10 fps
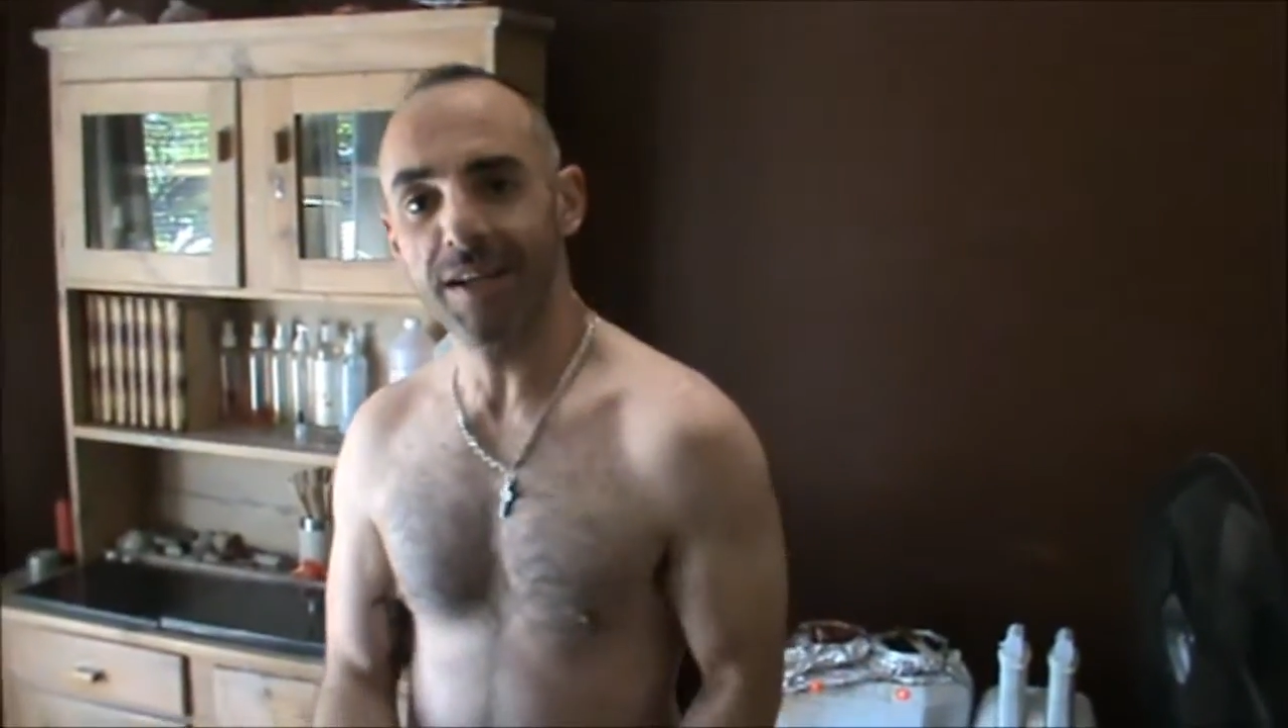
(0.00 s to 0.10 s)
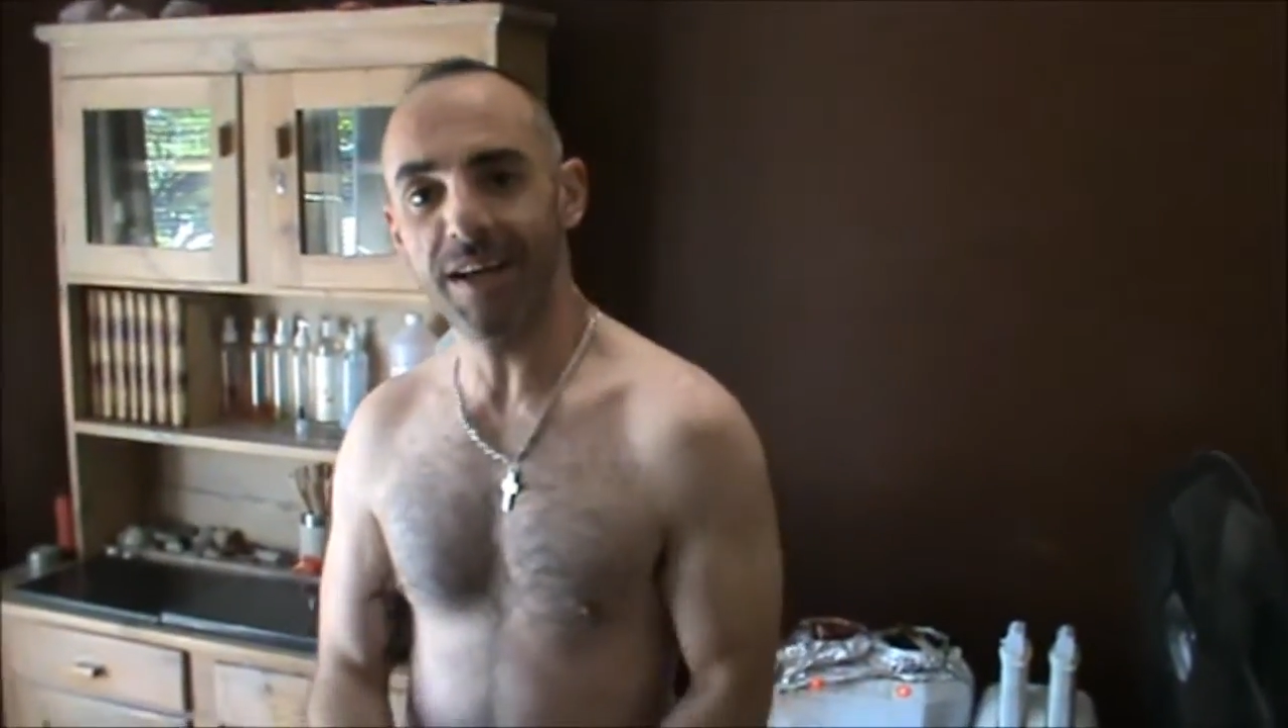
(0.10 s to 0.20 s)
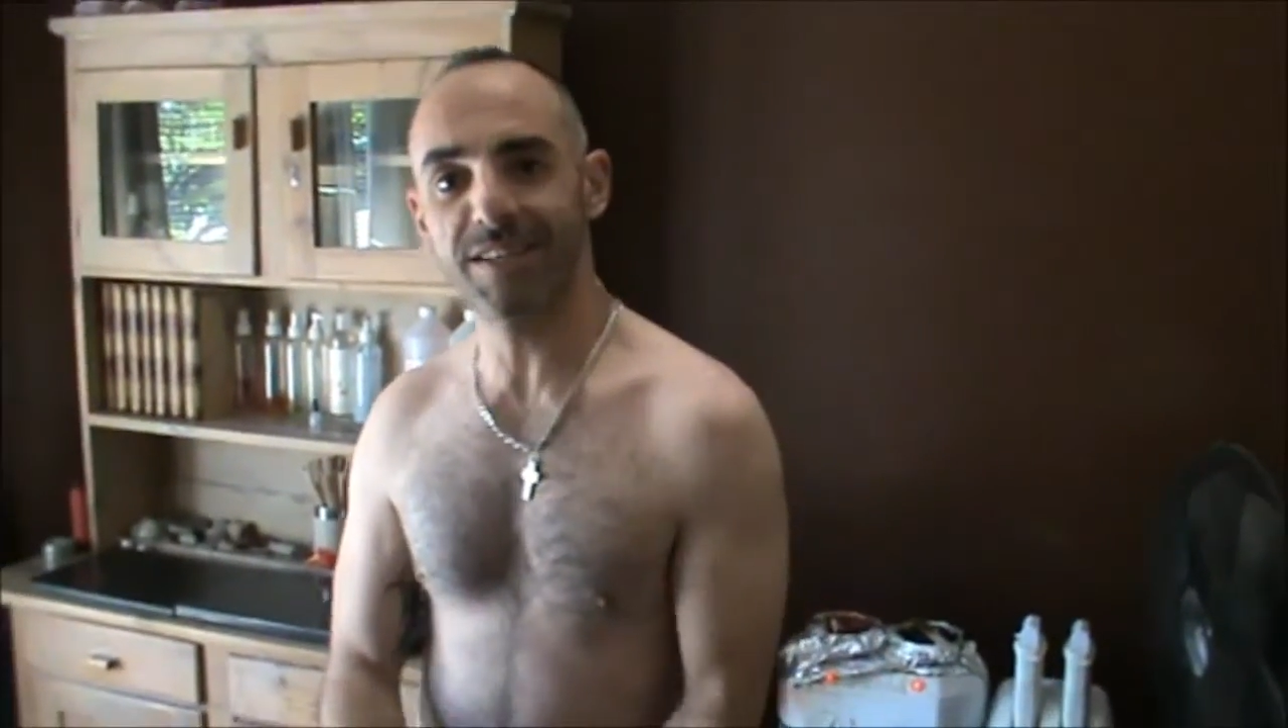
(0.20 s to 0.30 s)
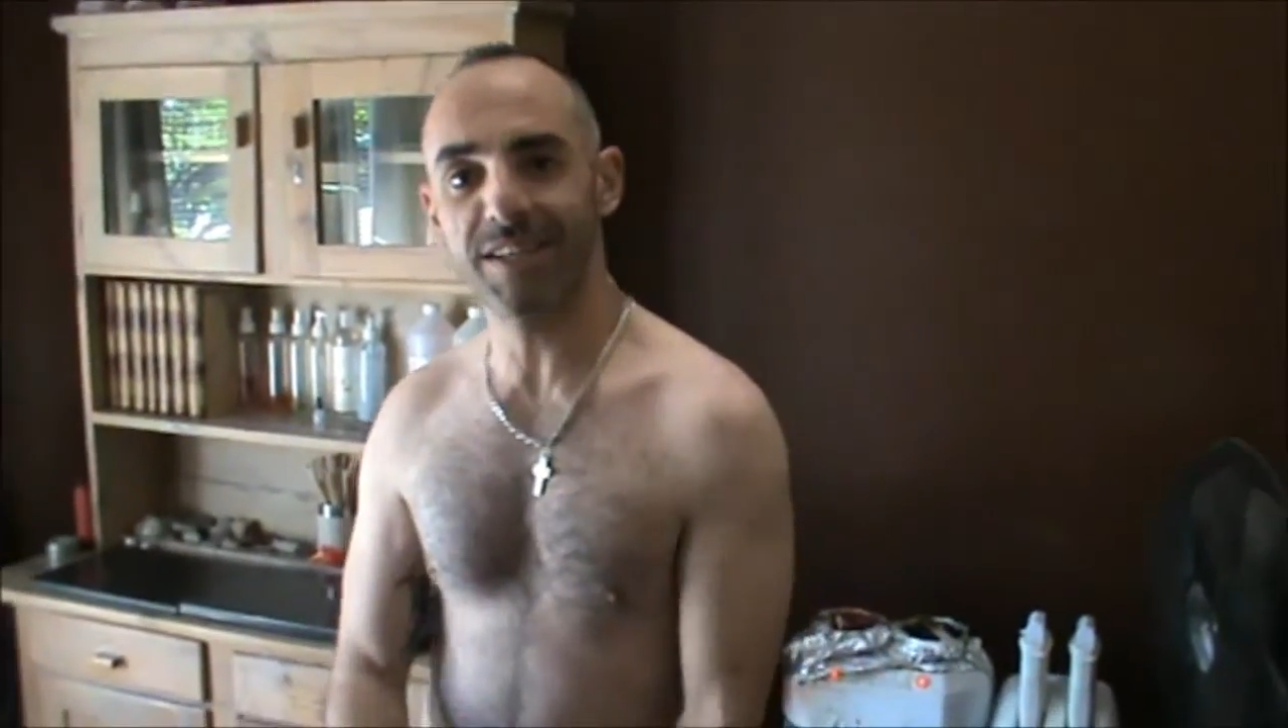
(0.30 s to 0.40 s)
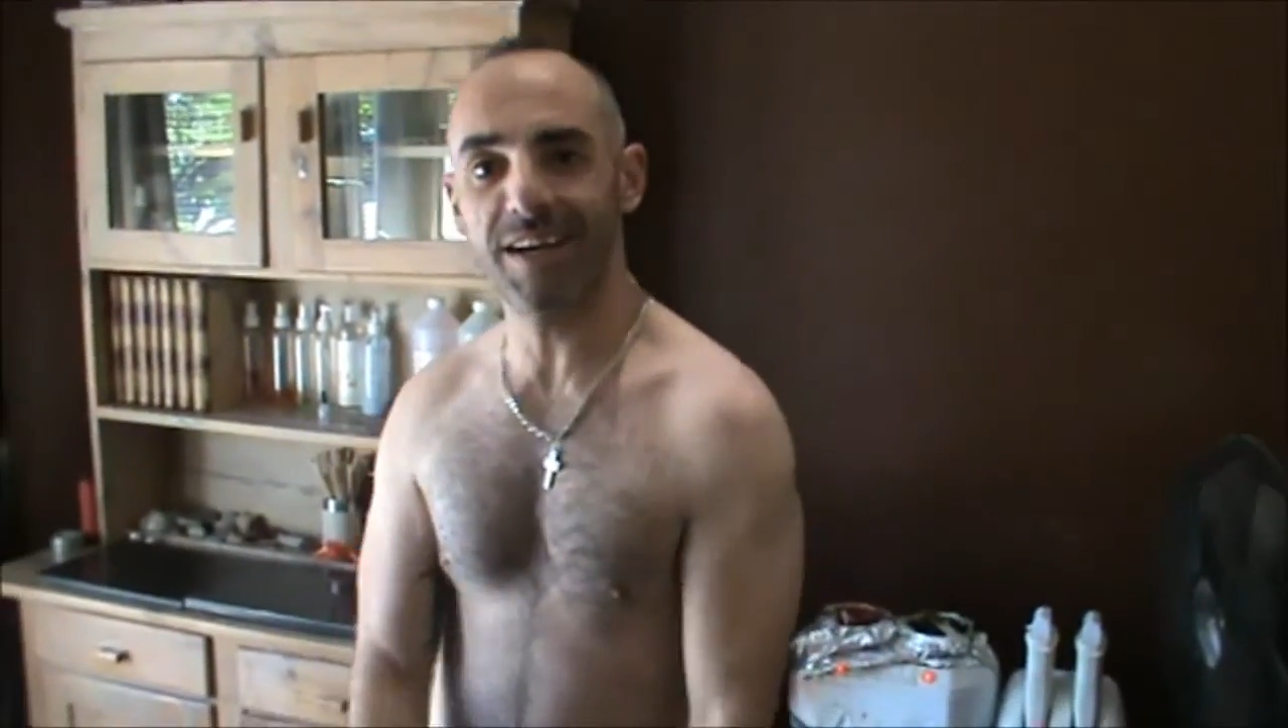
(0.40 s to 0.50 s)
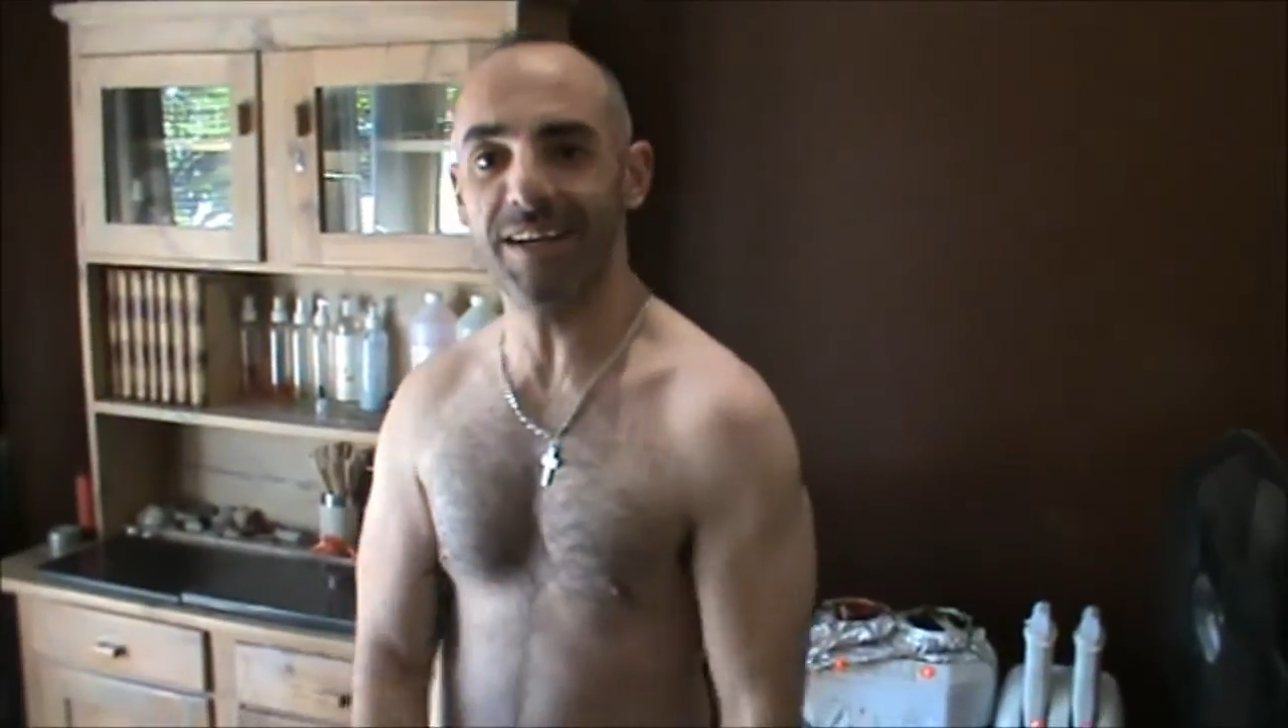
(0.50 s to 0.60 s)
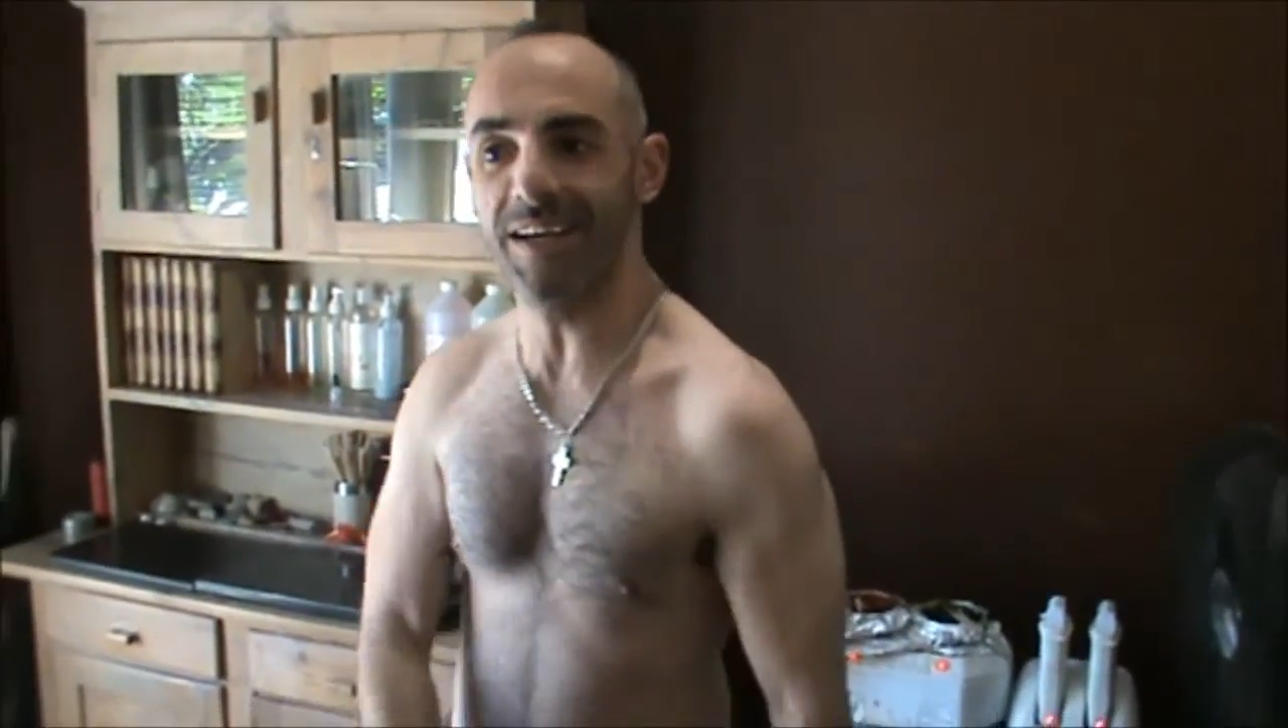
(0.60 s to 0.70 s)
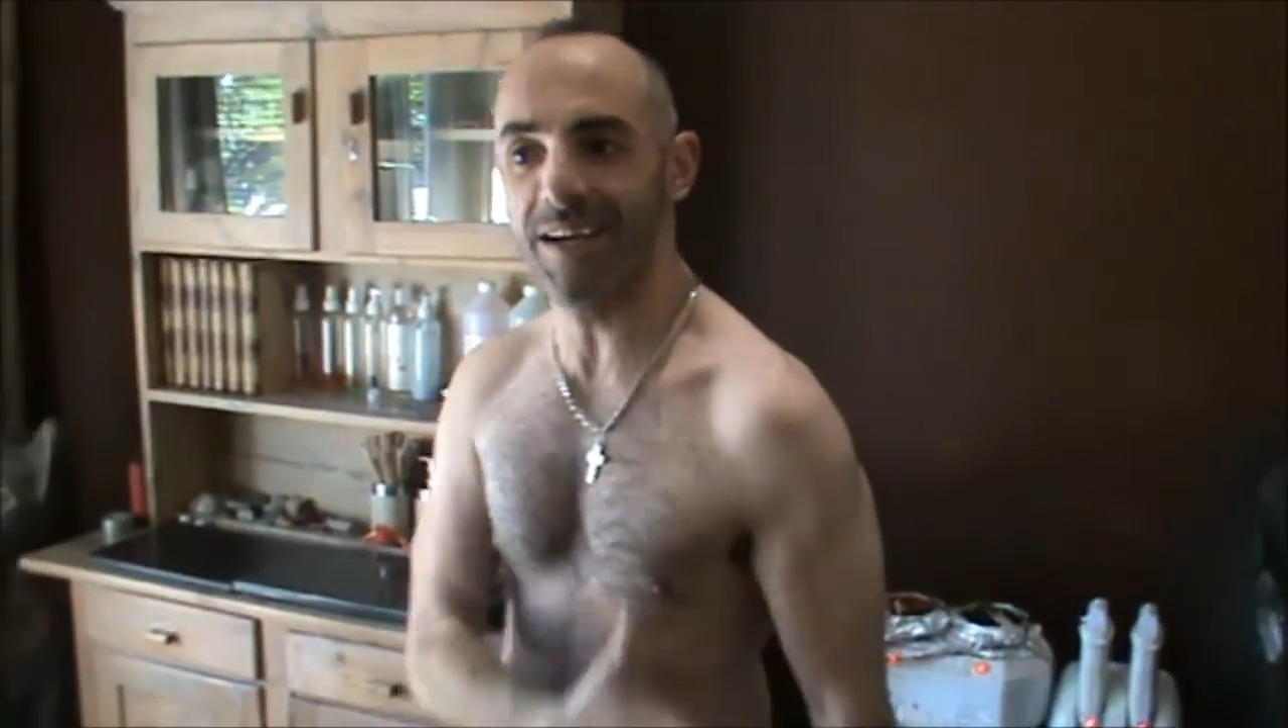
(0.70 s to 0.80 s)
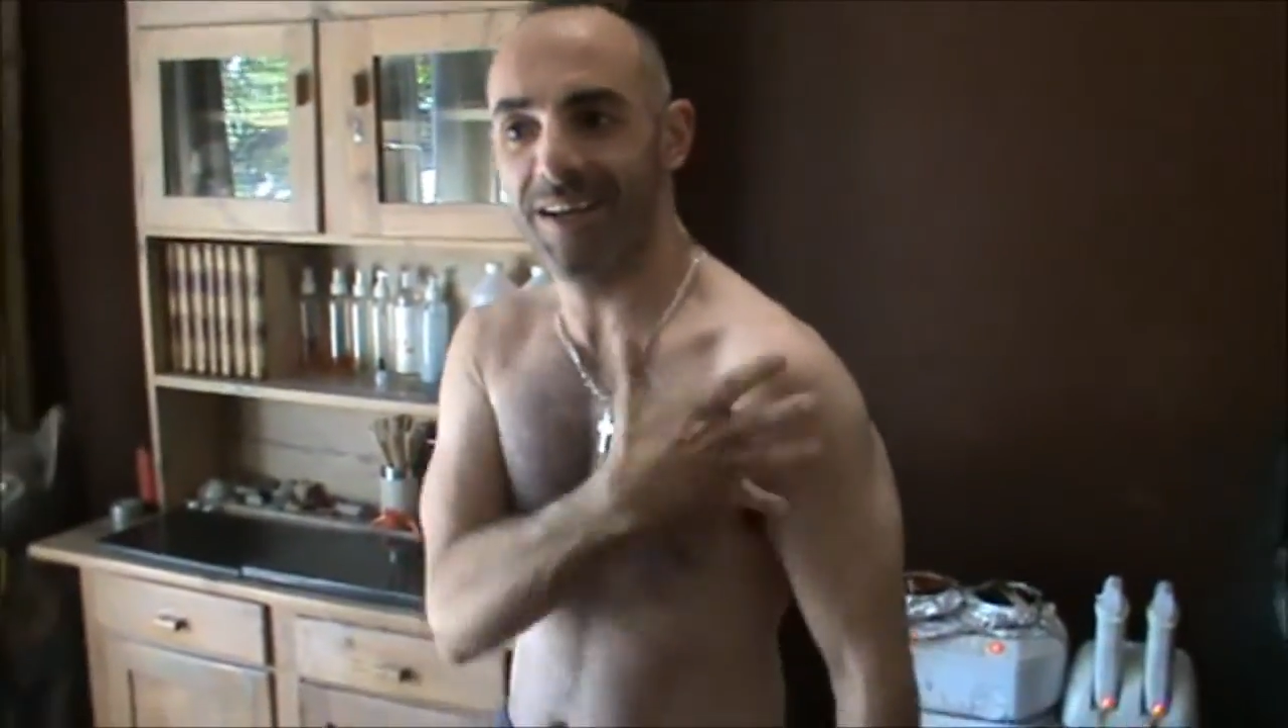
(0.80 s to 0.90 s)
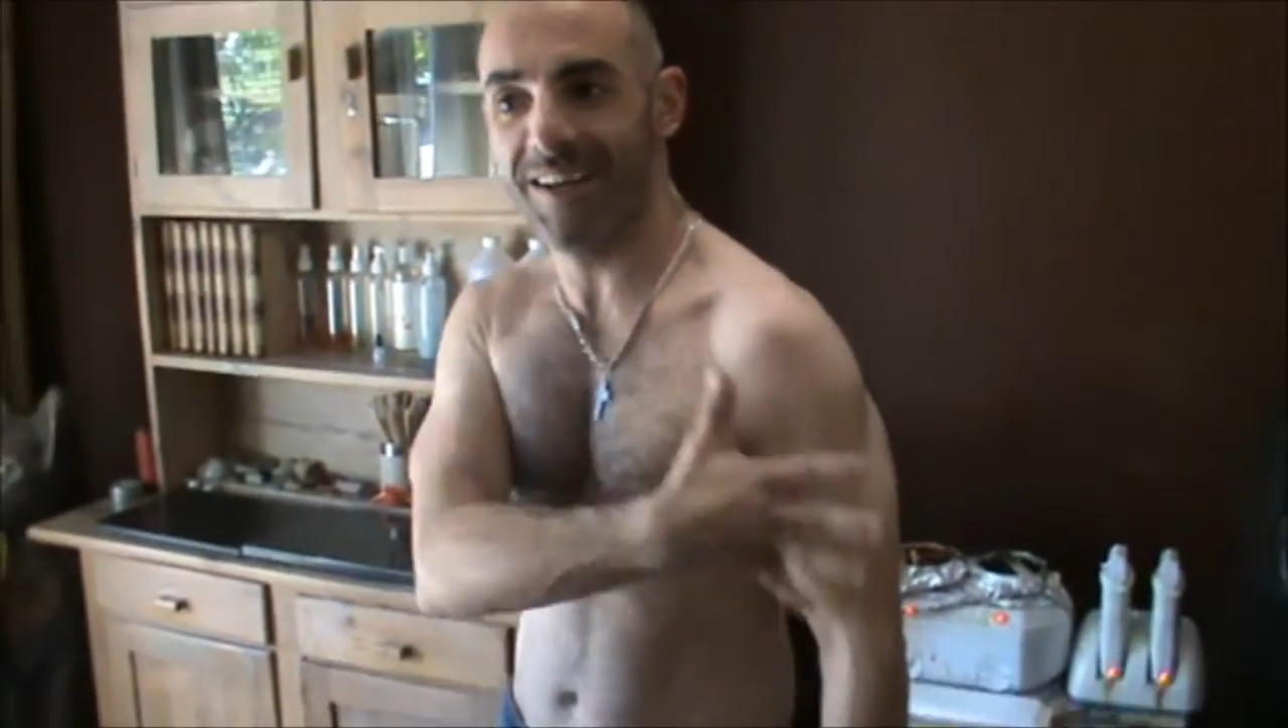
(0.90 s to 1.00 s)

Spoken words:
Nicely done.